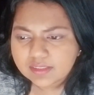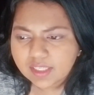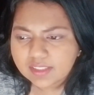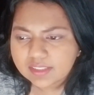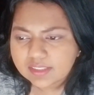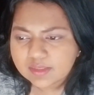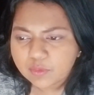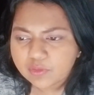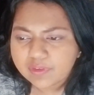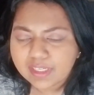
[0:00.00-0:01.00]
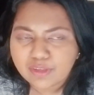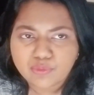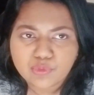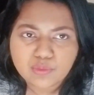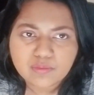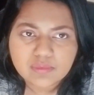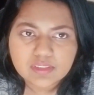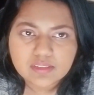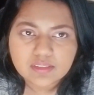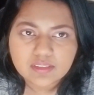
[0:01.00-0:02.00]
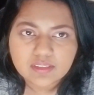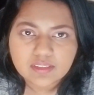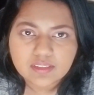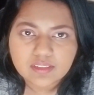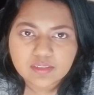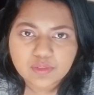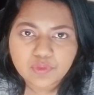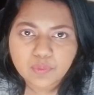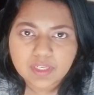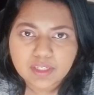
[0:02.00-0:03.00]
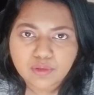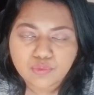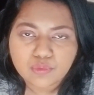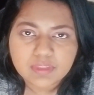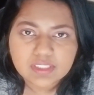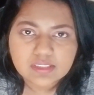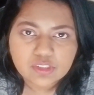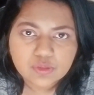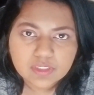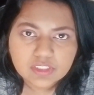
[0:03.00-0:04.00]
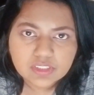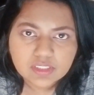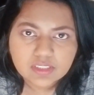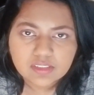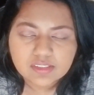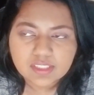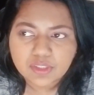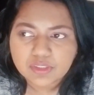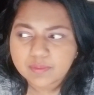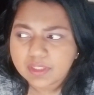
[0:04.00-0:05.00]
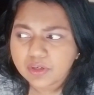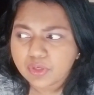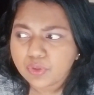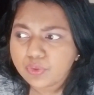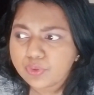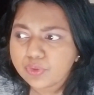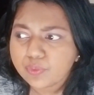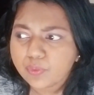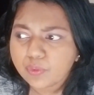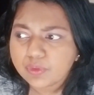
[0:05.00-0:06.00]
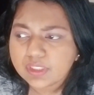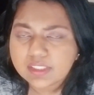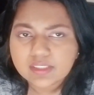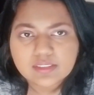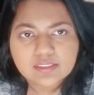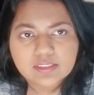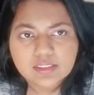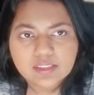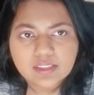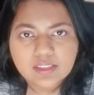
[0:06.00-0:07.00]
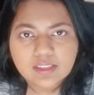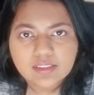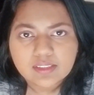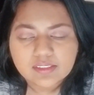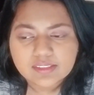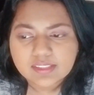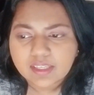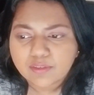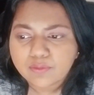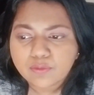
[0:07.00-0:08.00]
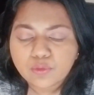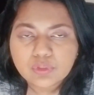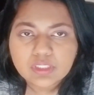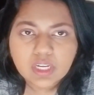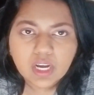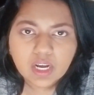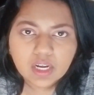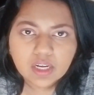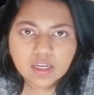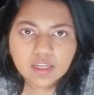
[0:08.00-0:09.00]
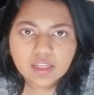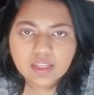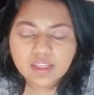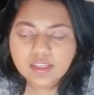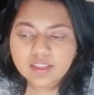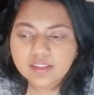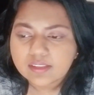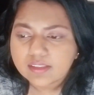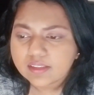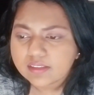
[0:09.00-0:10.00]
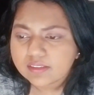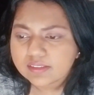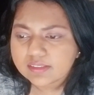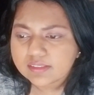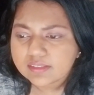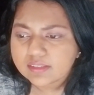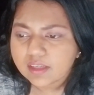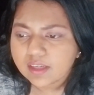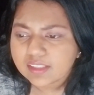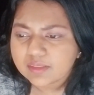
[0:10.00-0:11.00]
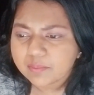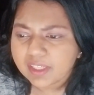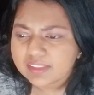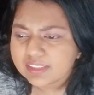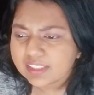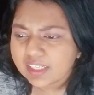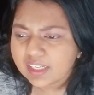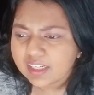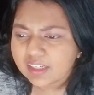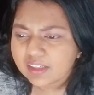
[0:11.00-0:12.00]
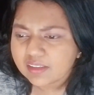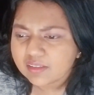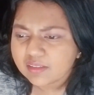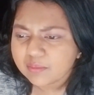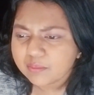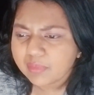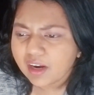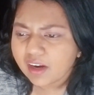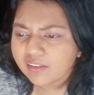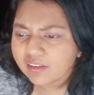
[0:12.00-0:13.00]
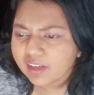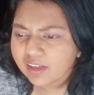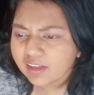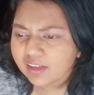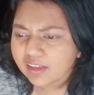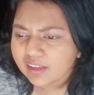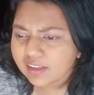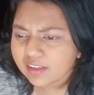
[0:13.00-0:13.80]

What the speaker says: I think it's more for like rooms. So if you want like a roommate situation, there's like something called Huurwoningen. There's like Funda. There's Expatica, Parais,